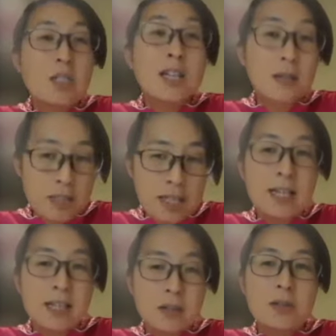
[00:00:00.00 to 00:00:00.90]
skills that
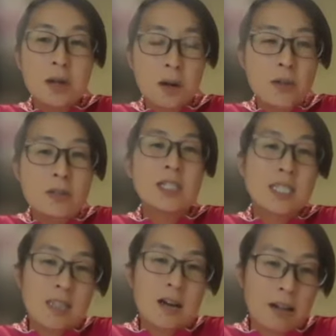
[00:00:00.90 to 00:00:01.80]
I didn't know that
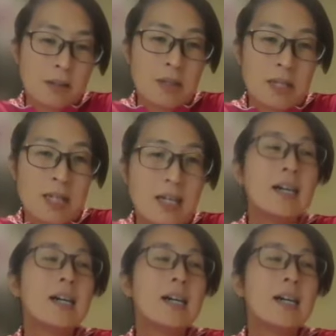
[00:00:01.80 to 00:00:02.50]
she taught me.